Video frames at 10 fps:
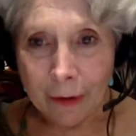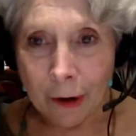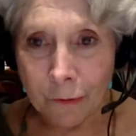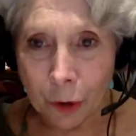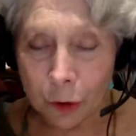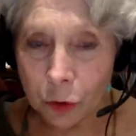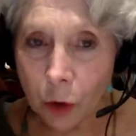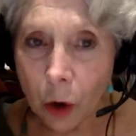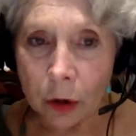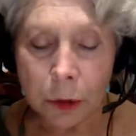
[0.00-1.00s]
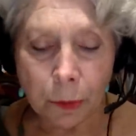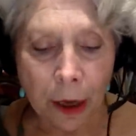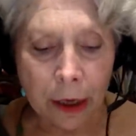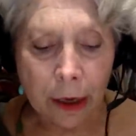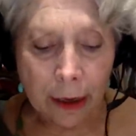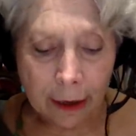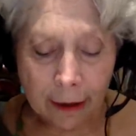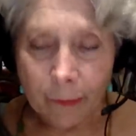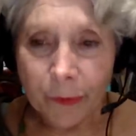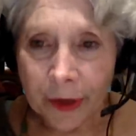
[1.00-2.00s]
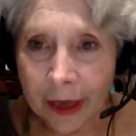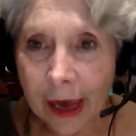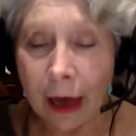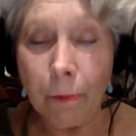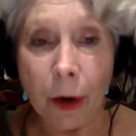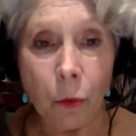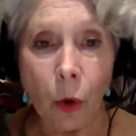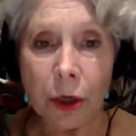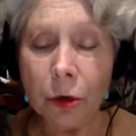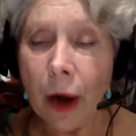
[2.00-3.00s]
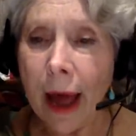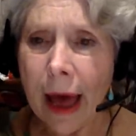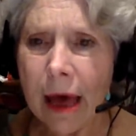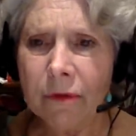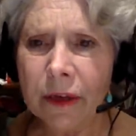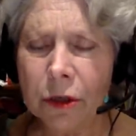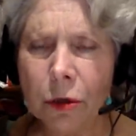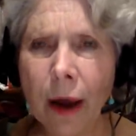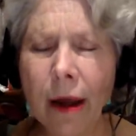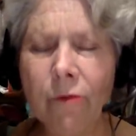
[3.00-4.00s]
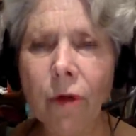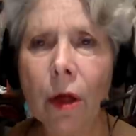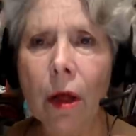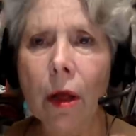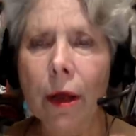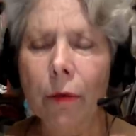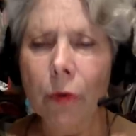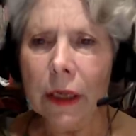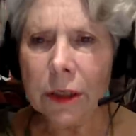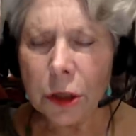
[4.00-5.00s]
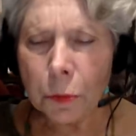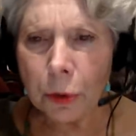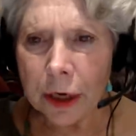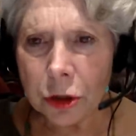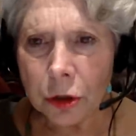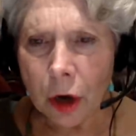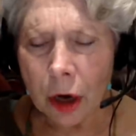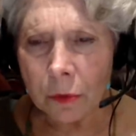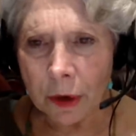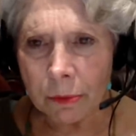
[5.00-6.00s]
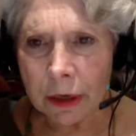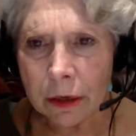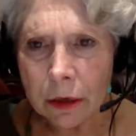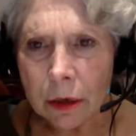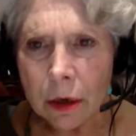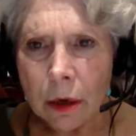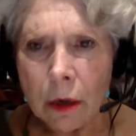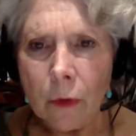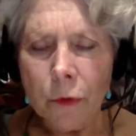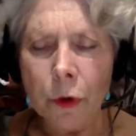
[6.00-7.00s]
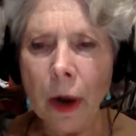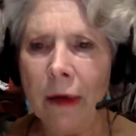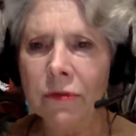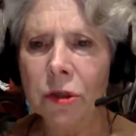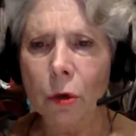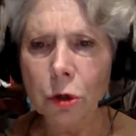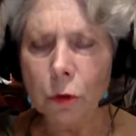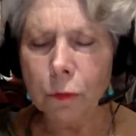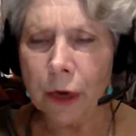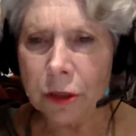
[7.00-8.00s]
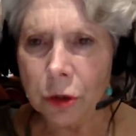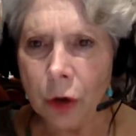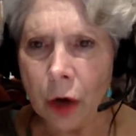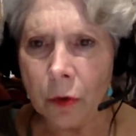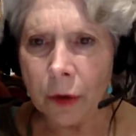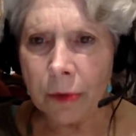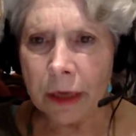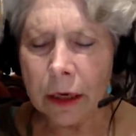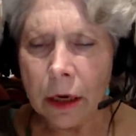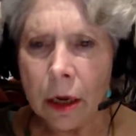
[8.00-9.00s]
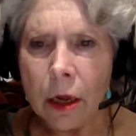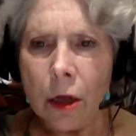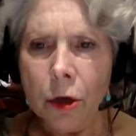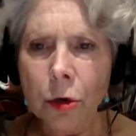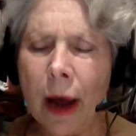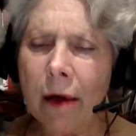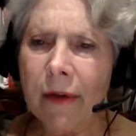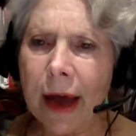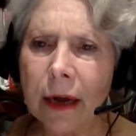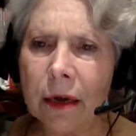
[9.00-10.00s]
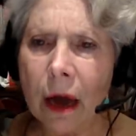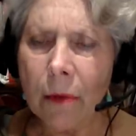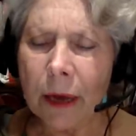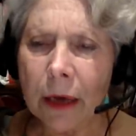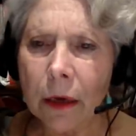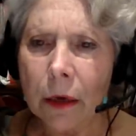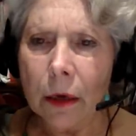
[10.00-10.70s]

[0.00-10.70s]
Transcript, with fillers: Ay, ay, ay. Yeah, but what you have is you have religious pressure on women, you have social pressure on women, you have economic